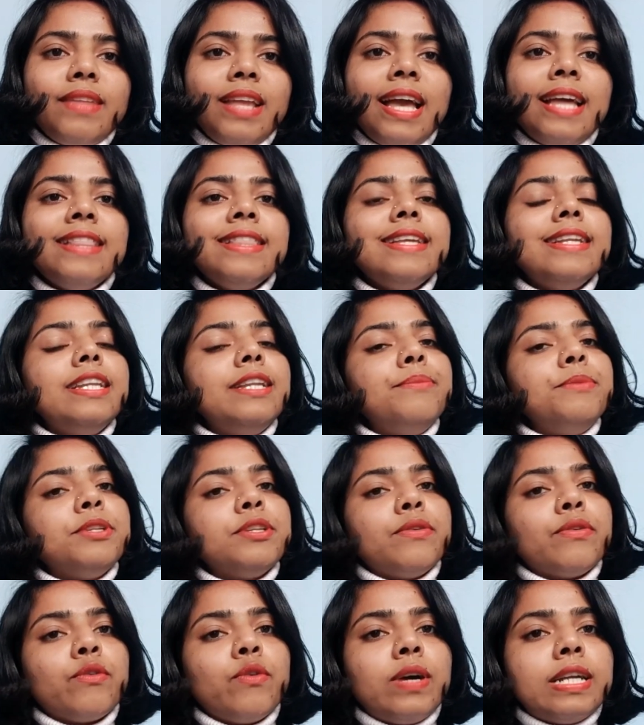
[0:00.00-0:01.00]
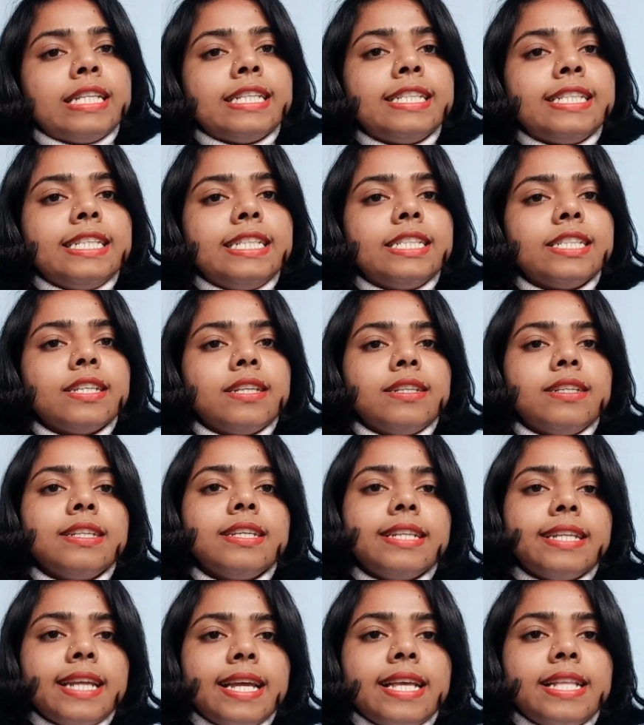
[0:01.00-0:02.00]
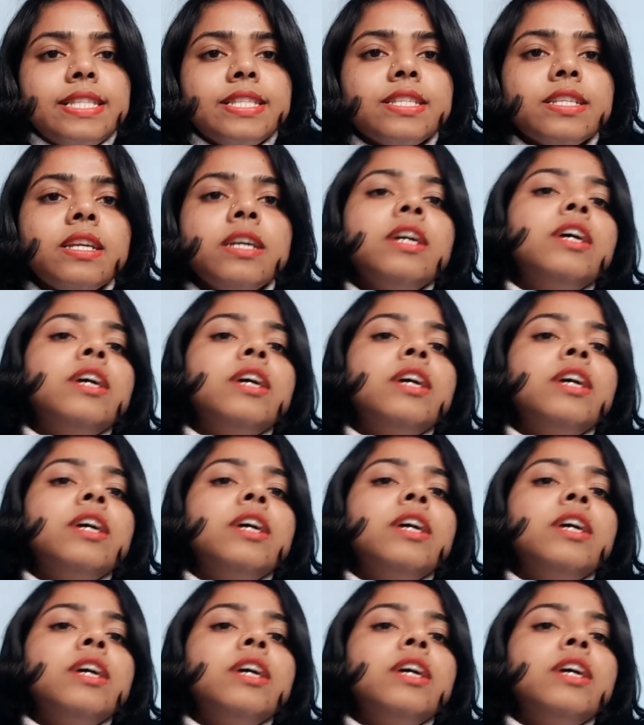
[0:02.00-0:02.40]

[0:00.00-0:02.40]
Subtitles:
and then limit of quantitation, range,